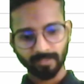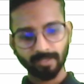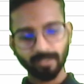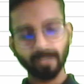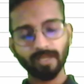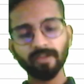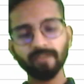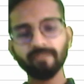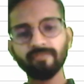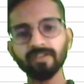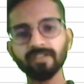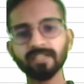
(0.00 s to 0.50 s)

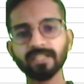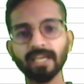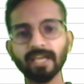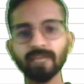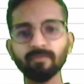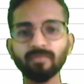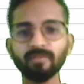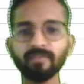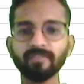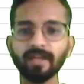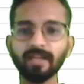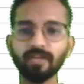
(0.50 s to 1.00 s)
If it
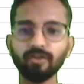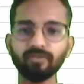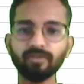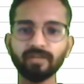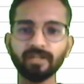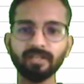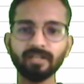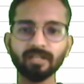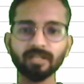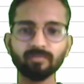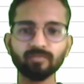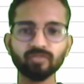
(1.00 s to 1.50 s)
can be valued
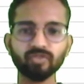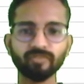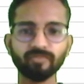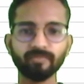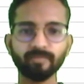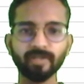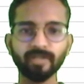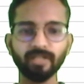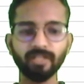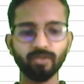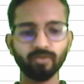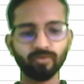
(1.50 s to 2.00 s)
in terms of
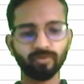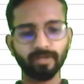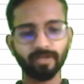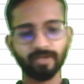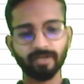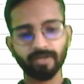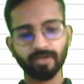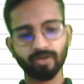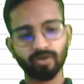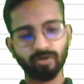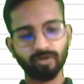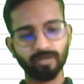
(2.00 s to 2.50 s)
money, you can
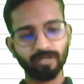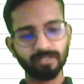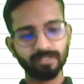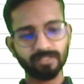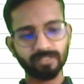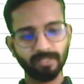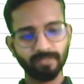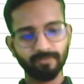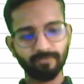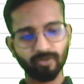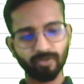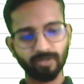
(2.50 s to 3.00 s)
record it.
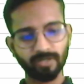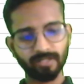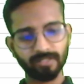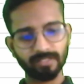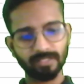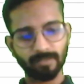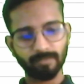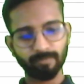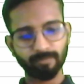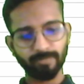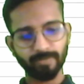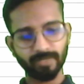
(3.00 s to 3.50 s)
Say for
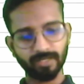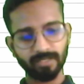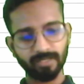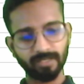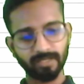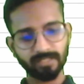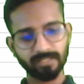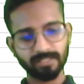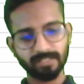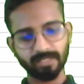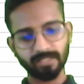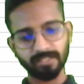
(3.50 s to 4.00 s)
example,
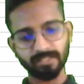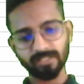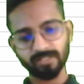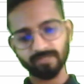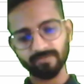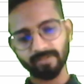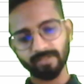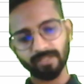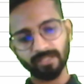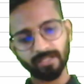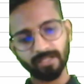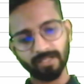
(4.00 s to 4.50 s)
understand this
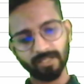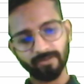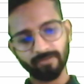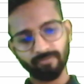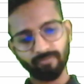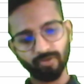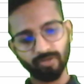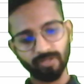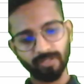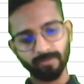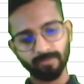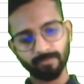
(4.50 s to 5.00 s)
very
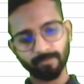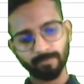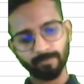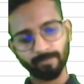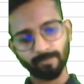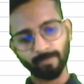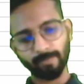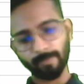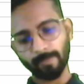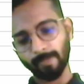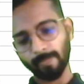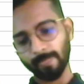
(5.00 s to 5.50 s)
carefully.
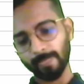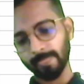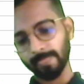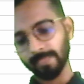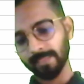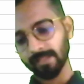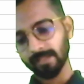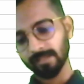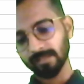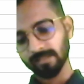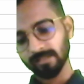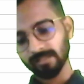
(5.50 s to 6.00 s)

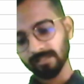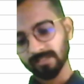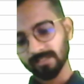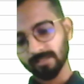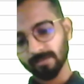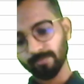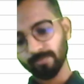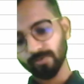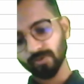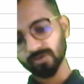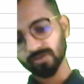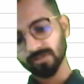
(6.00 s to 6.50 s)

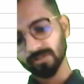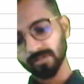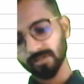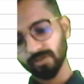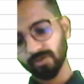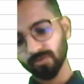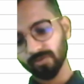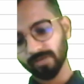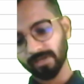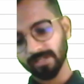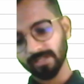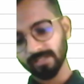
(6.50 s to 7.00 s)
Suppose
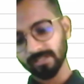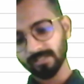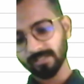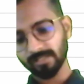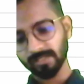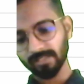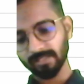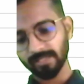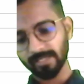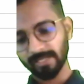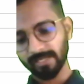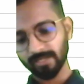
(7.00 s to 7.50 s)
you can
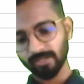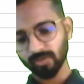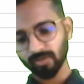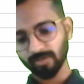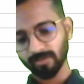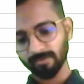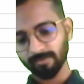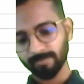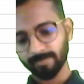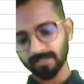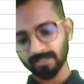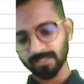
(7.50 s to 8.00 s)
say that you
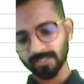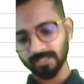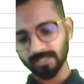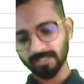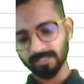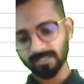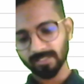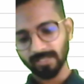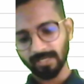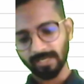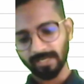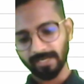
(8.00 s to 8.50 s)
have
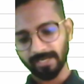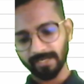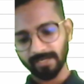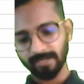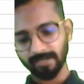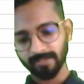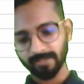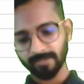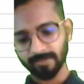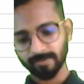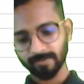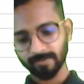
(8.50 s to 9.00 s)
purchased a land.